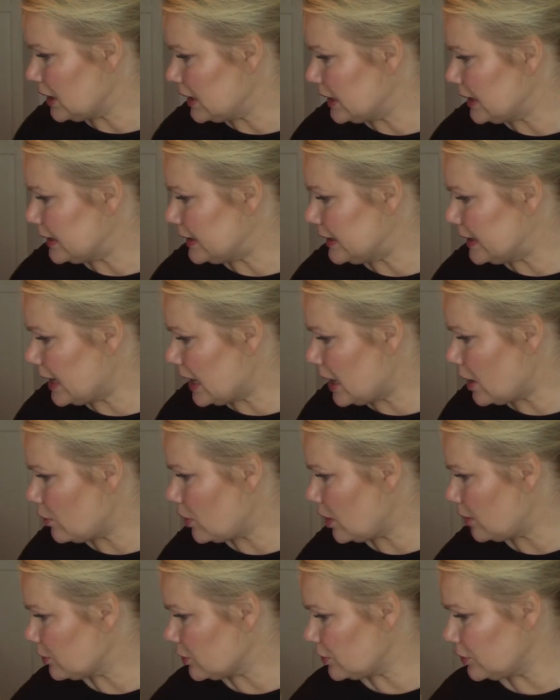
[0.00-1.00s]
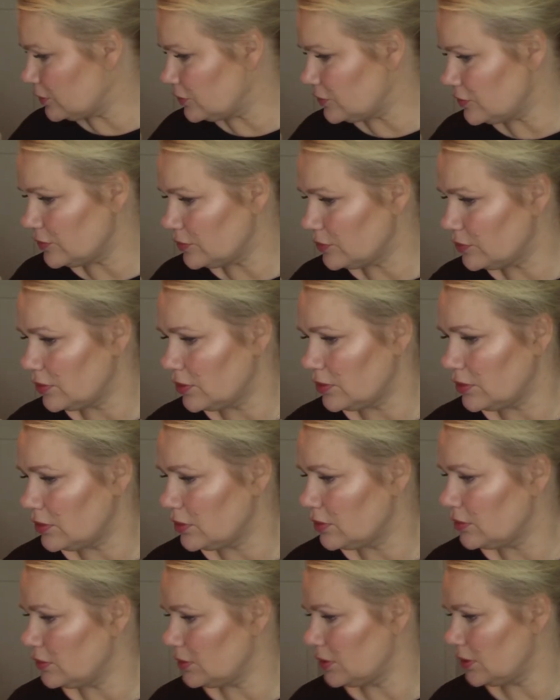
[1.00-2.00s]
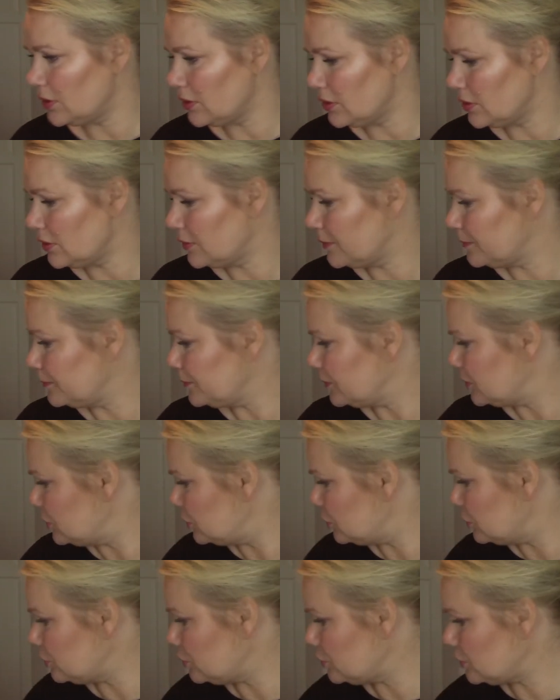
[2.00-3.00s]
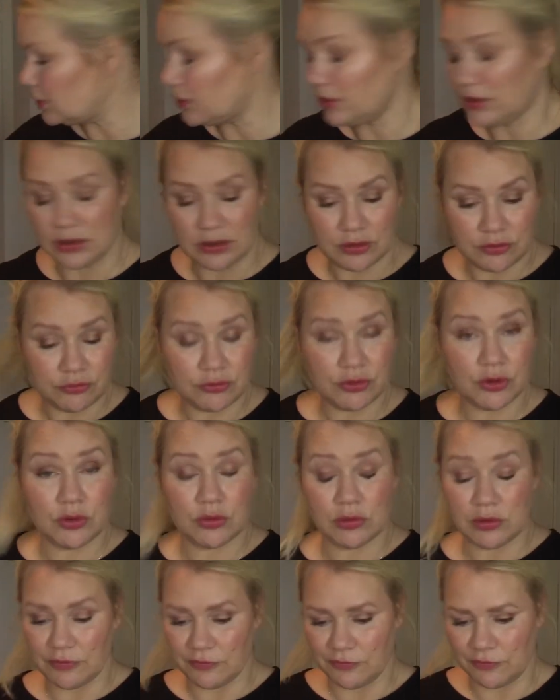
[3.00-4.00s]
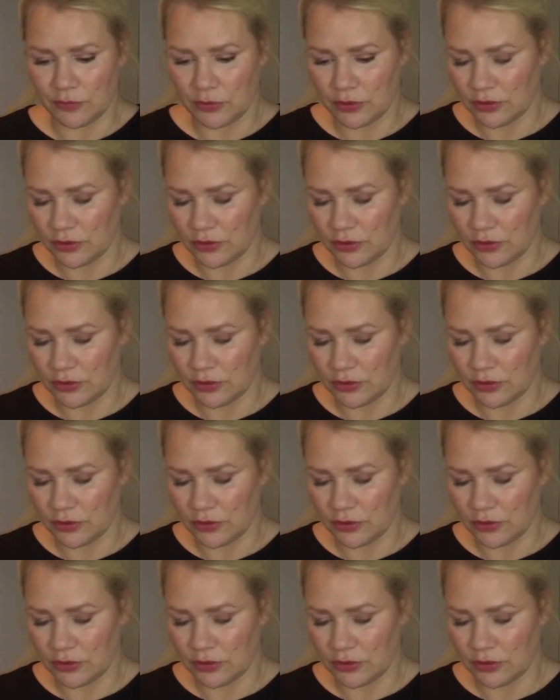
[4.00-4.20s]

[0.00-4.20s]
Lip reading: Now I'm gonna do a new roll for